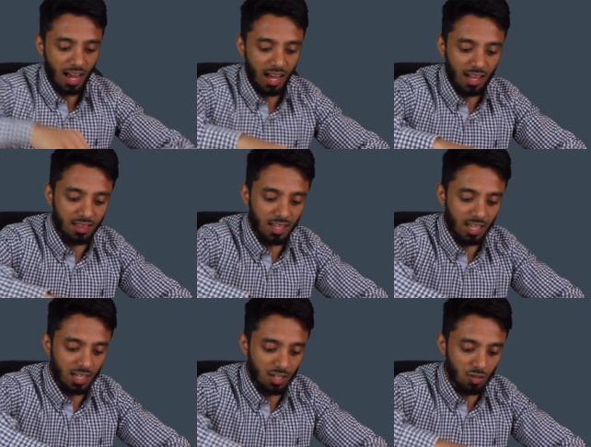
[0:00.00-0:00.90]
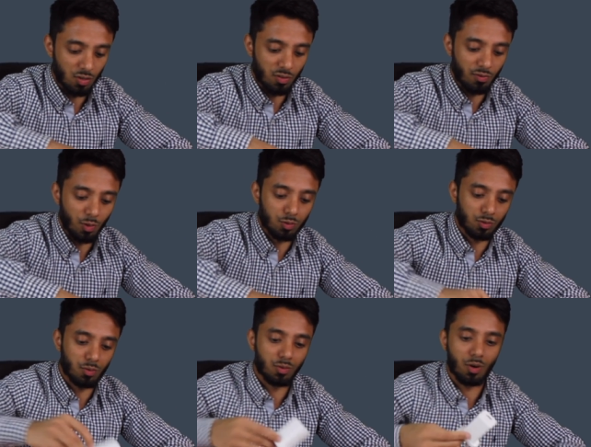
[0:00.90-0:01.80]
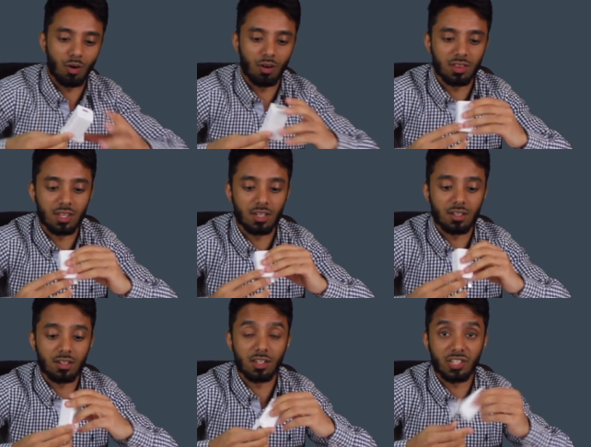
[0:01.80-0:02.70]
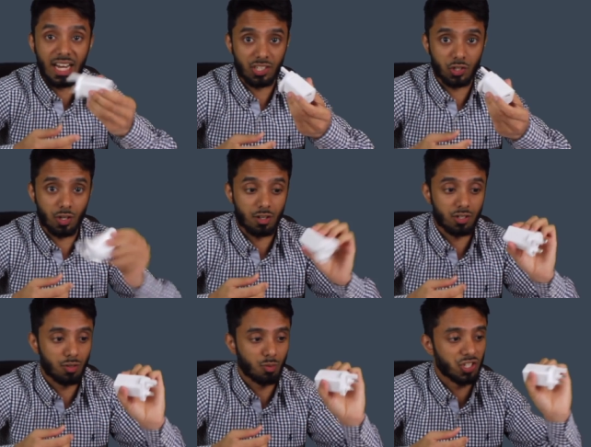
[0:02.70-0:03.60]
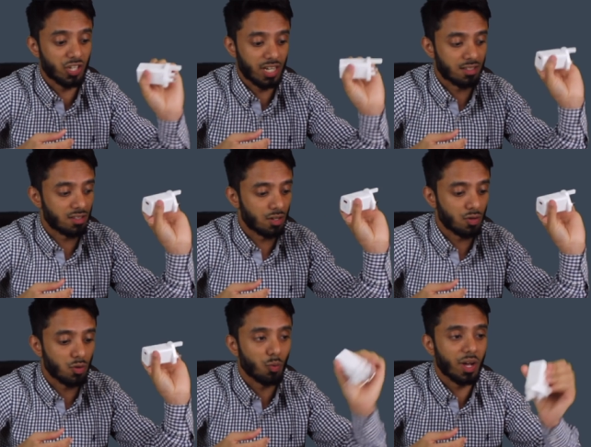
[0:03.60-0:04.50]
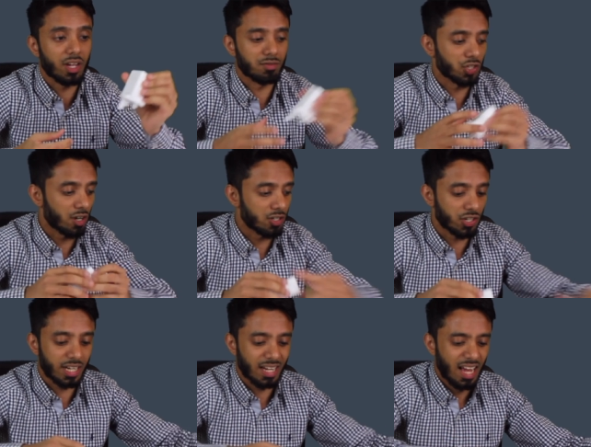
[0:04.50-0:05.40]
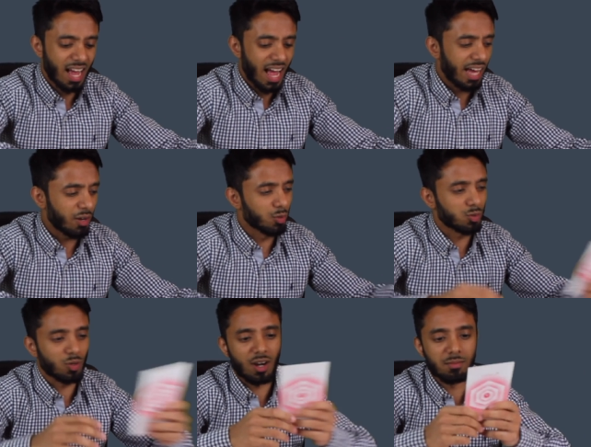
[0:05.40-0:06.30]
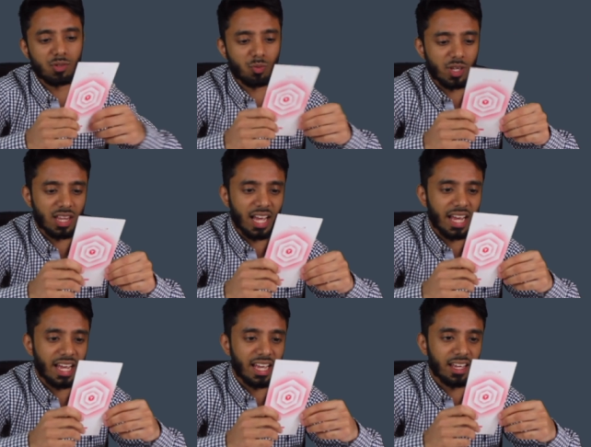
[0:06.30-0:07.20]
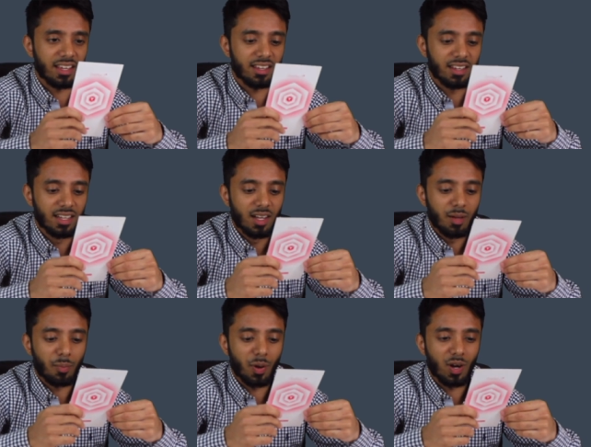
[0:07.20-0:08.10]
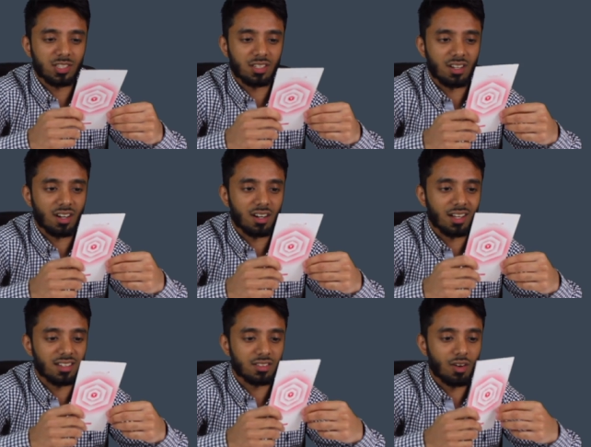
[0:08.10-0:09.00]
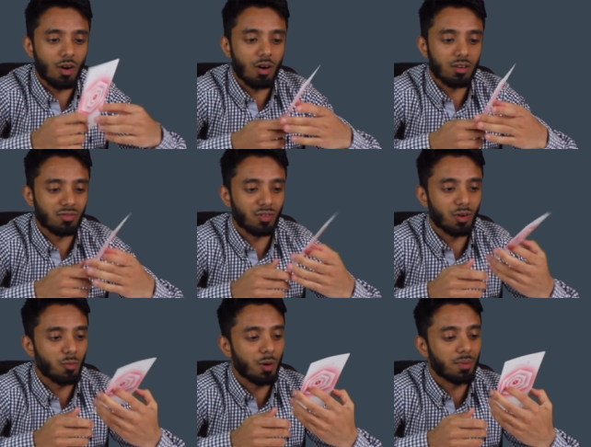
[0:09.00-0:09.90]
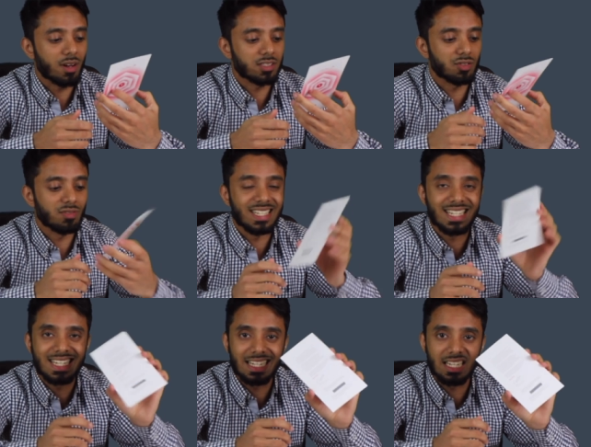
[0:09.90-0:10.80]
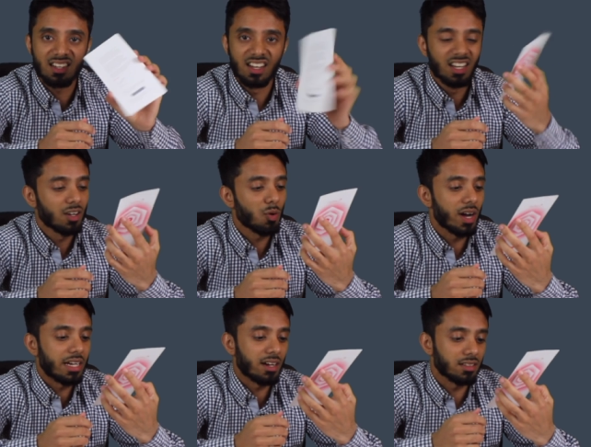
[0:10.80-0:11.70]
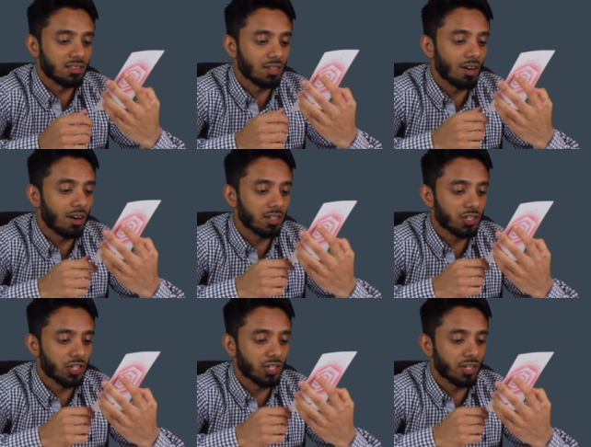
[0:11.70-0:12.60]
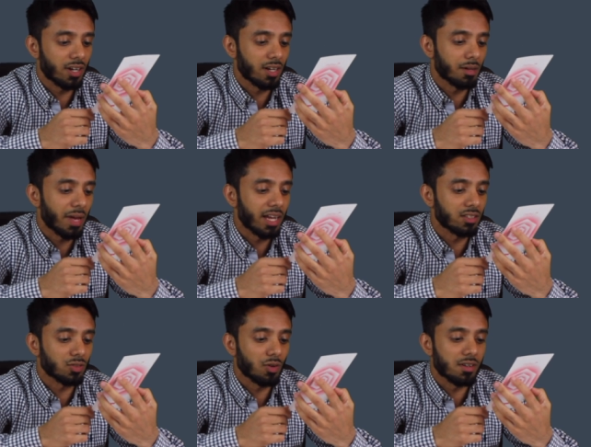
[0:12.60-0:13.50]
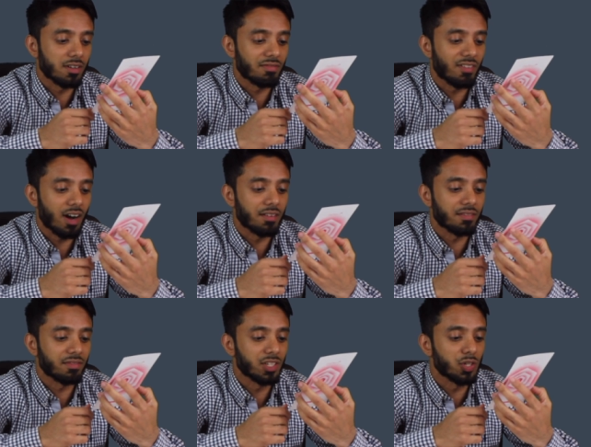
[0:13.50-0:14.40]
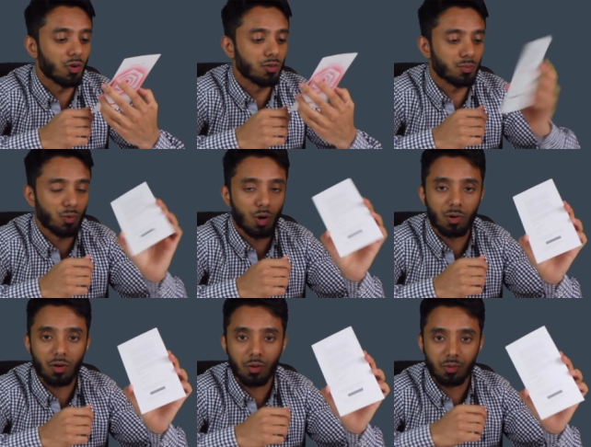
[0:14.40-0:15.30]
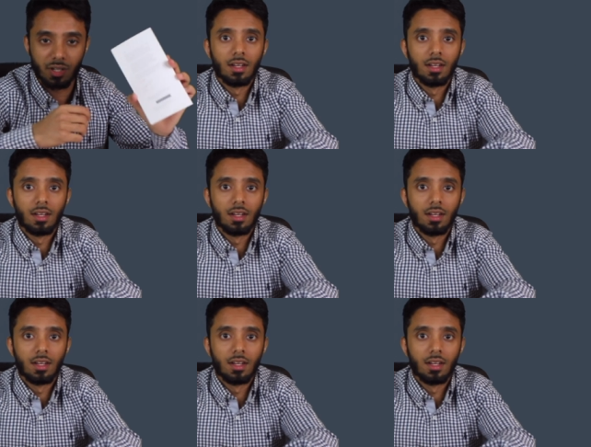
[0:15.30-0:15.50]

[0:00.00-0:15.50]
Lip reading: And then you've also got the dash charge, which is the new way of charging, and it also comes with a personalized card from OnePlus 3T. Quite nice touch, and it's got a €5 promo code.